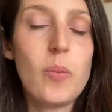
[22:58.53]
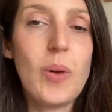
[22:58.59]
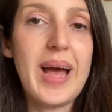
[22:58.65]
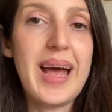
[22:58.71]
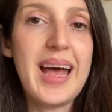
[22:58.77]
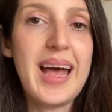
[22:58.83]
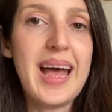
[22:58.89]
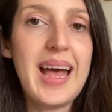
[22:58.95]

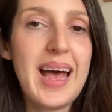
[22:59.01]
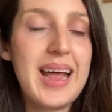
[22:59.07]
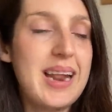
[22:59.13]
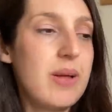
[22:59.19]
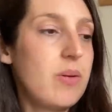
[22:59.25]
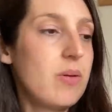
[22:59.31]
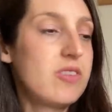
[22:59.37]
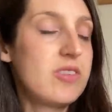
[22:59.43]
wear and
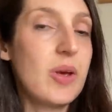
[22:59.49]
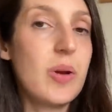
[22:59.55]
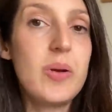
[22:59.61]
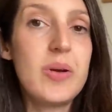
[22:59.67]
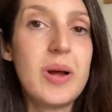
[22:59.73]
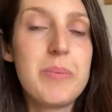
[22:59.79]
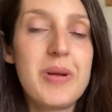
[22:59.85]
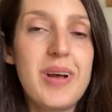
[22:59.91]
it
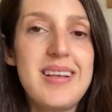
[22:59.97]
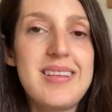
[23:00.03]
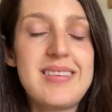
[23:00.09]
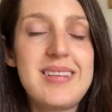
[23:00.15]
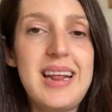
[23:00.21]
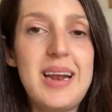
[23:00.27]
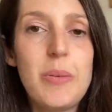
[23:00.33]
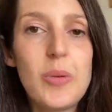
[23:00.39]
sewed up
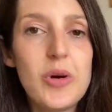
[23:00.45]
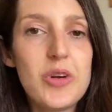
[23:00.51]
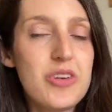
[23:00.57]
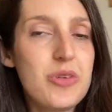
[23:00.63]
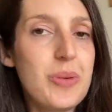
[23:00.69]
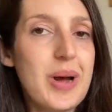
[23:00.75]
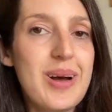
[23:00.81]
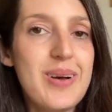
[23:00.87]
nicely and it
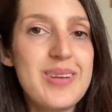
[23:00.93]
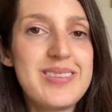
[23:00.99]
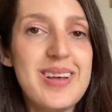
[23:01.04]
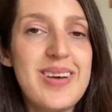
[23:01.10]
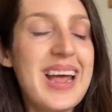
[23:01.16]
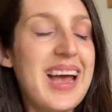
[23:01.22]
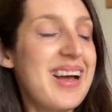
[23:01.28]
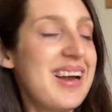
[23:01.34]
washed well
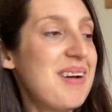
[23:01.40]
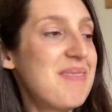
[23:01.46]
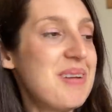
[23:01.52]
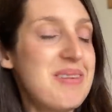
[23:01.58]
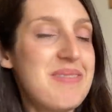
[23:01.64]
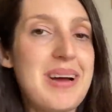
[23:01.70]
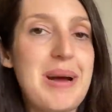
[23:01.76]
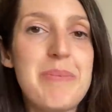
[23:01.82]
so yeah
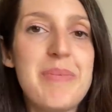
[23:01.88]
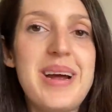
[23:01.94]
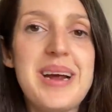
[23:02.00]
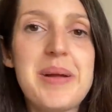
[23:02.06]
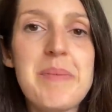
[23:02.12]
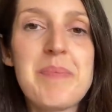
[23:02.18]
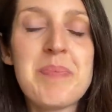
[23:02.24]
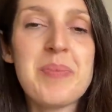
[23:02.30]
lovely
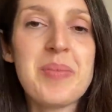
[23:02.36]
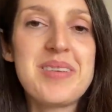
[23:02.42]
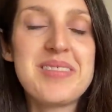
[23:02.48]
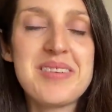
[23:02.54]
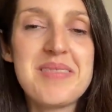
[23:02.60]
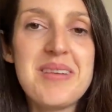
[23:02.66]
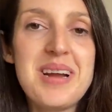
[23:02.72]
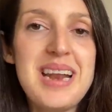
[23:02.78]
fabric
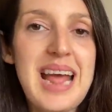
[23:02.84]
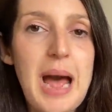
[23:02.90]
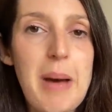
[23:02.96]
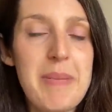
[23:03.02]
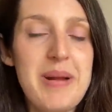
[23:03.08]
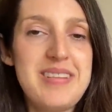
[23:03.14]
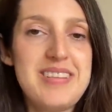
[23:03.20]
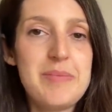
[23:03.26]
so I'm really
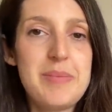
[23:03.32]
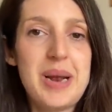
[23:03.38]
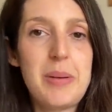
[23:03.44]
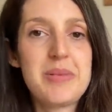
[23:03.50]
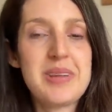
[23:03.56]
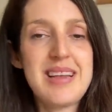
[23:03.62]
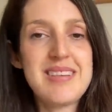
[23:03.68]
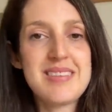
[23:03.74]
happy to have been
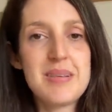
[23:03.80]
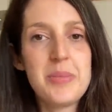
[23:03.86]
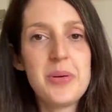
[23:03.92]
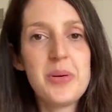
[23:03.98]
able to get some